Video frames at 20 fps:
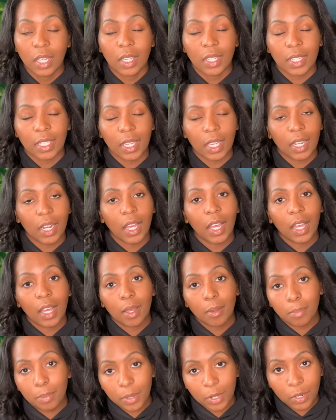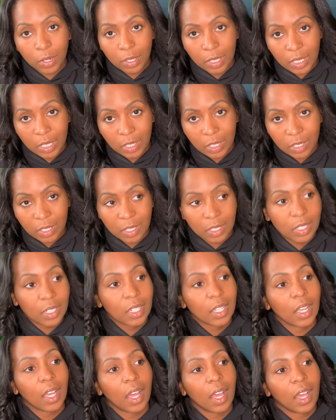get up earlier.
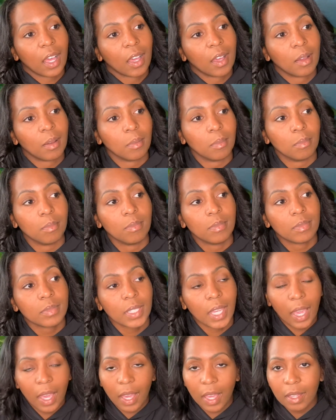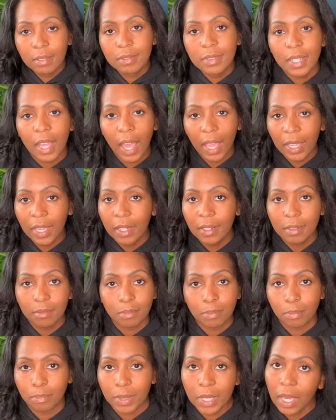Yeah, I can
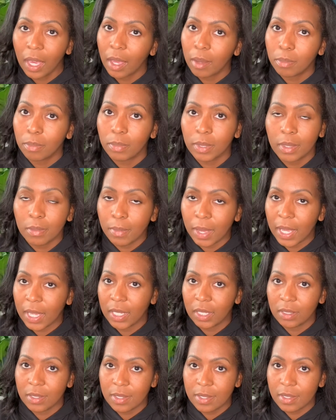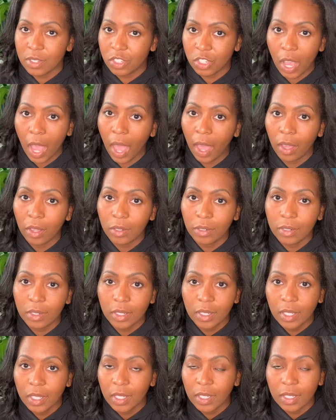be up with my child
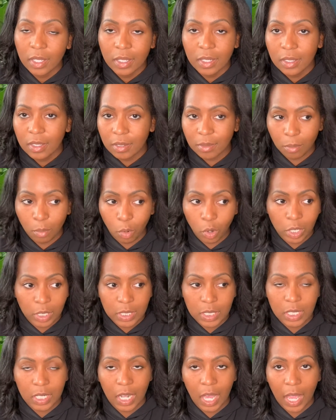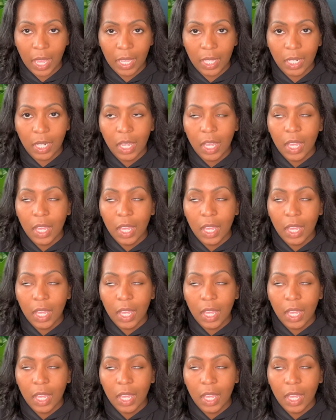morning to night.